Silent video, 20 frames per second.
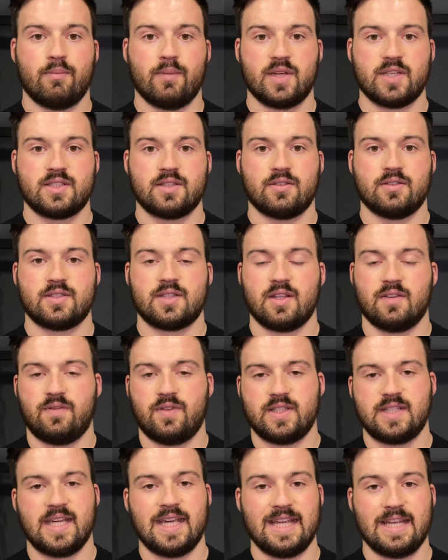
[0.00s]
muscles that
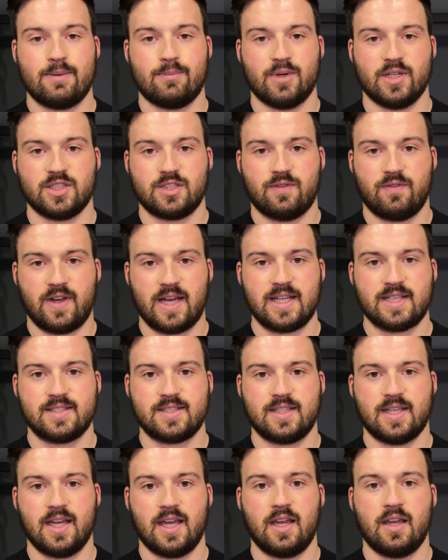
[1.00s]
fatigue much
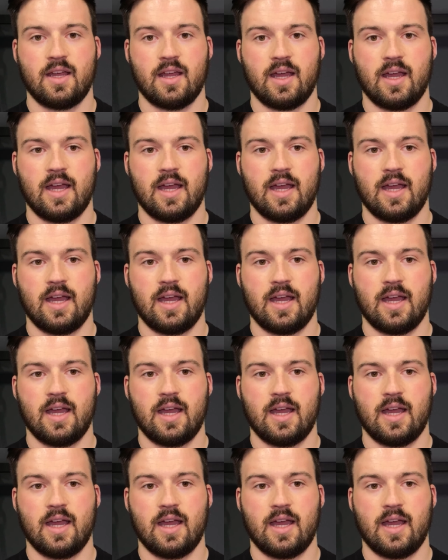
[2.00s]
faster.